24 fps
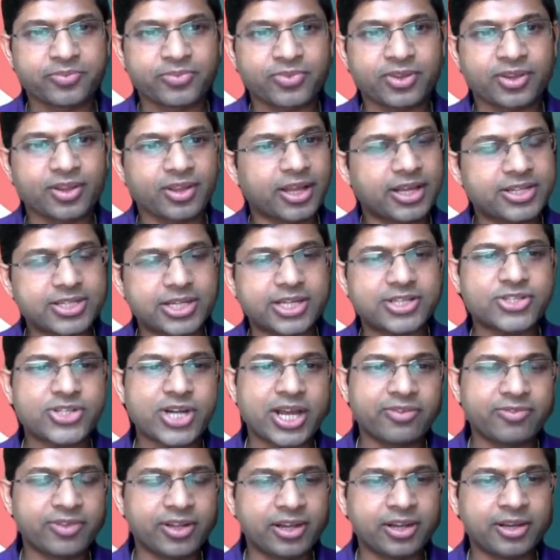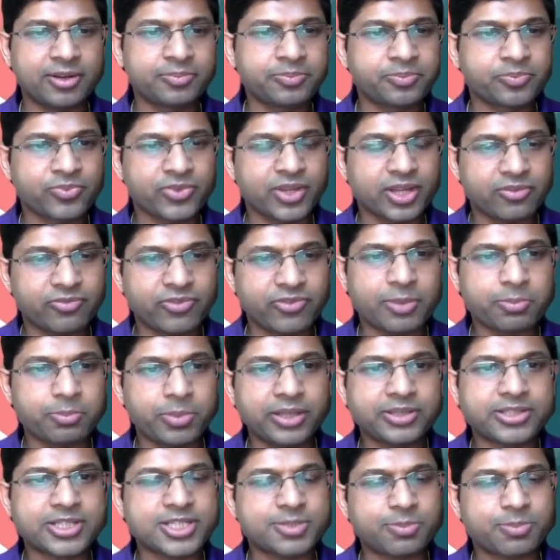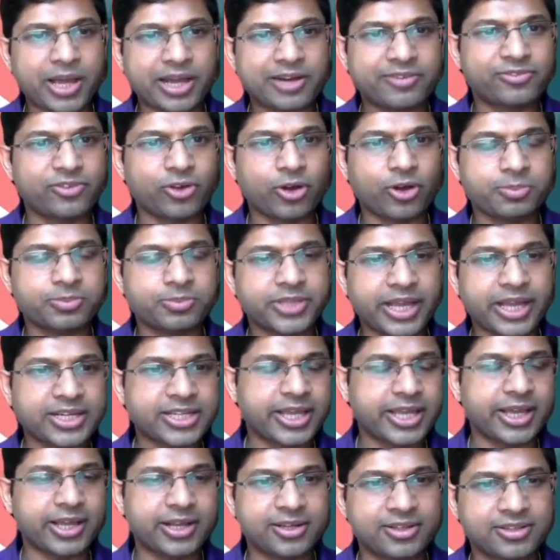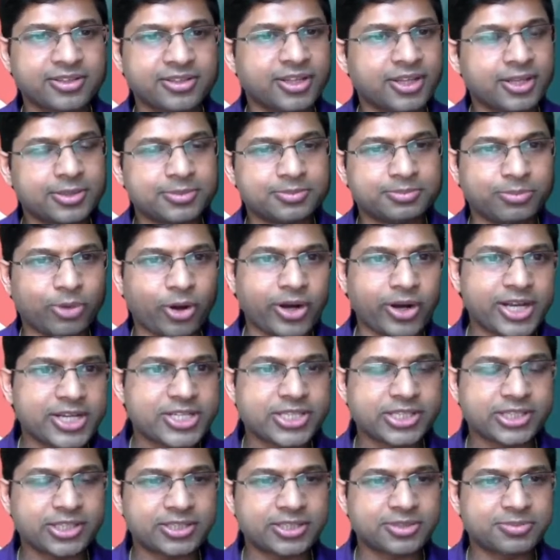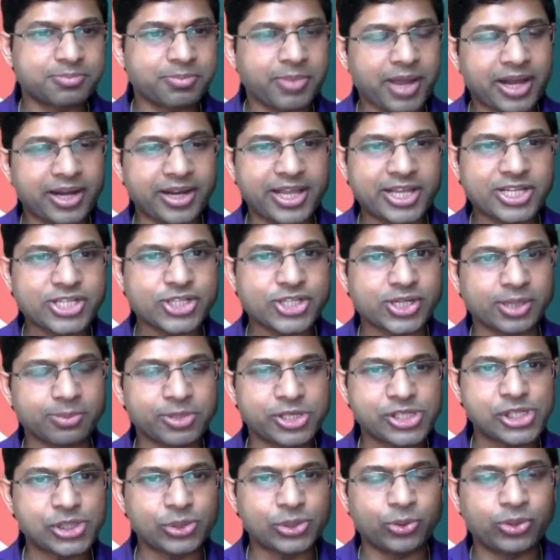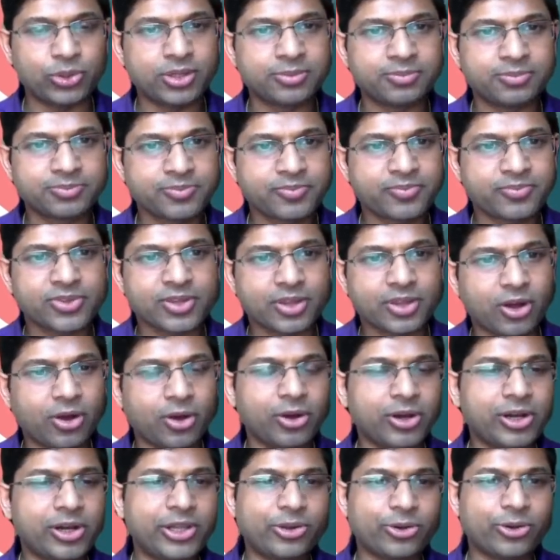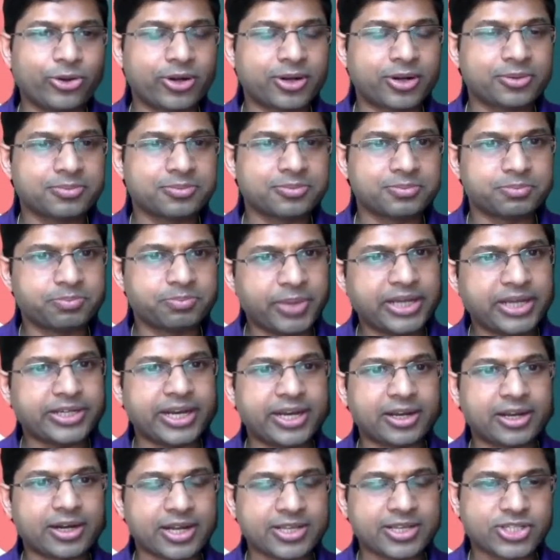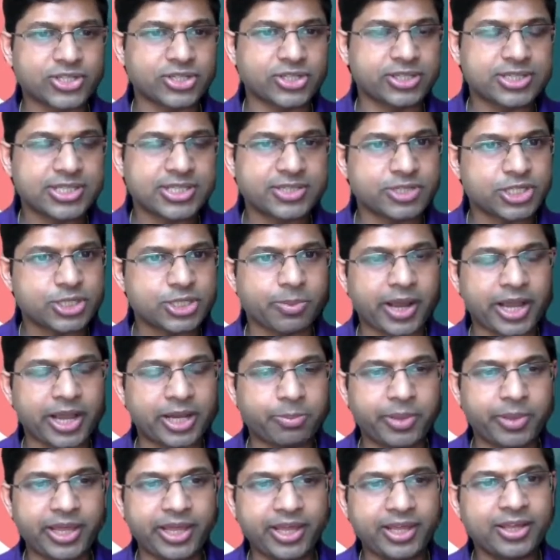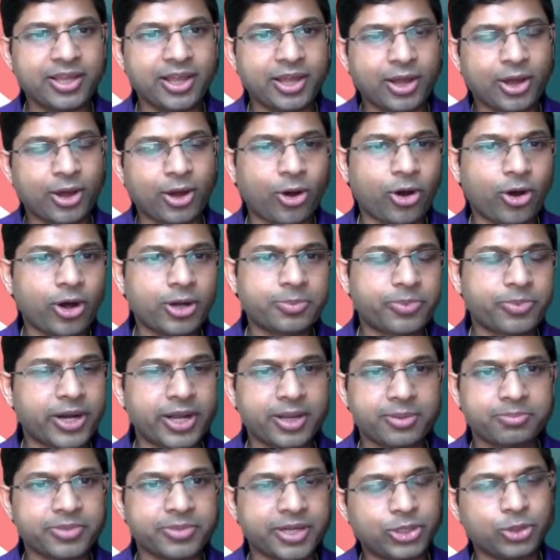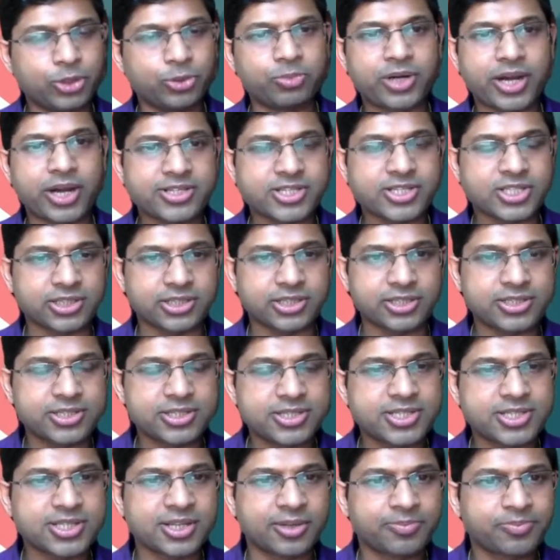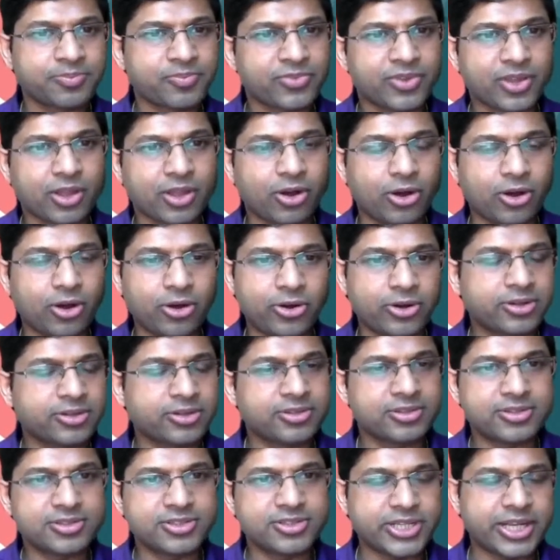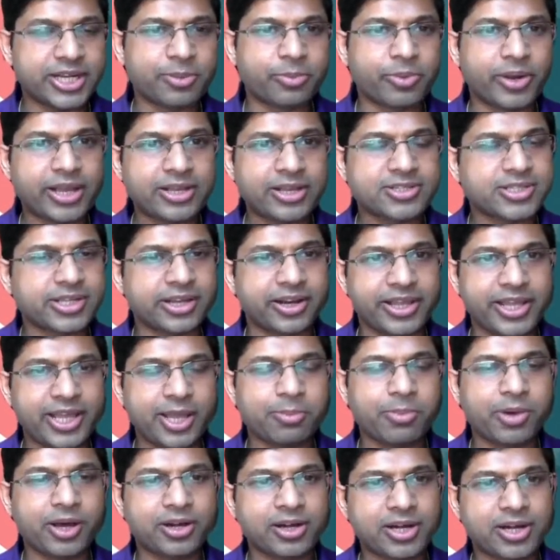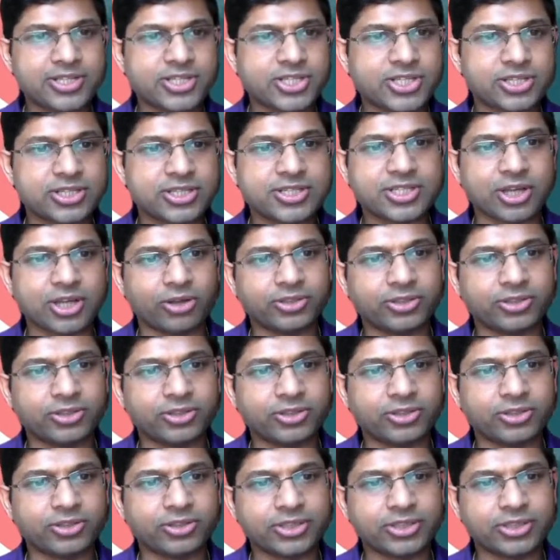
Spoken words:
At Unravel, we have built this platform that can monitor, manage, troubleshoot all your big data clusters, which might be on-prem Hadoop clusters or Databricks and EMR clusters on the cloud.